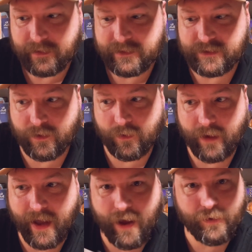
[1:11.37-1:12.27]
So
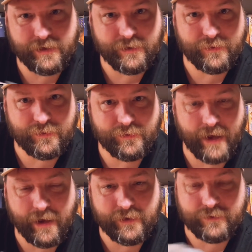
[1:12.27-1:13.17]
how do you
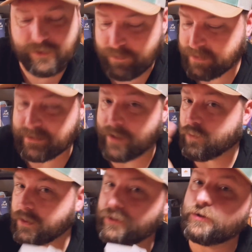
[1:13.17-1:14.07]
do this game?
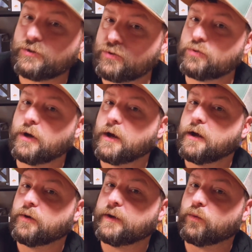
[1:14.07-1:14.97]
What you do
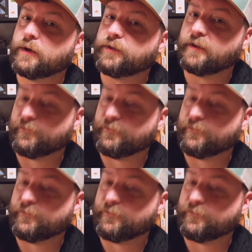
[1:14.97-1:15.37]
it with